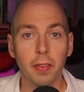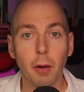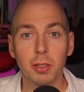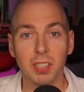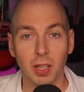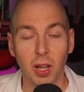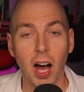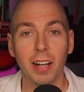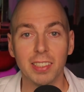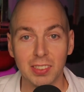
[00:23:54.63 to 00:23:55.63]
that was a
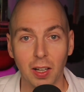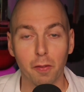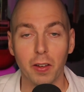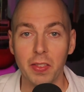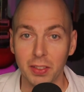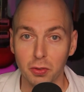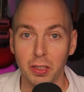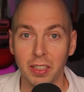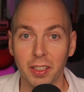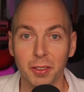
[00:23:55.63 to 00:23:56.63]
lot of stuff in this
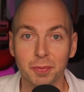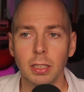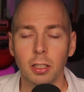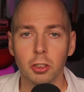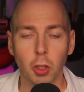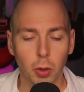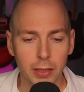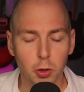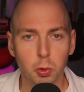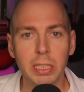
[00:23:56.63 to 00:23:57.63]
video. So
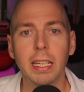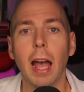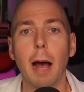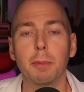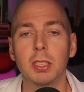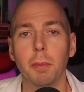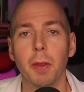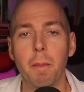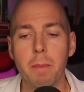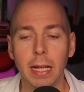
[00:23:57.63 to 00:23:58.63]
let's recap some of the
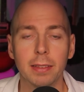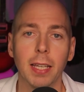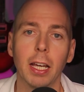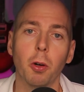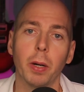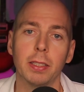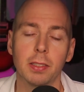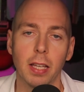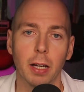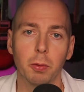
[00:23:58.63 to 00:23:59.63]
main takeaways
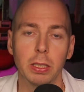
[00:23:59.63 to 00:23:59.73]
that we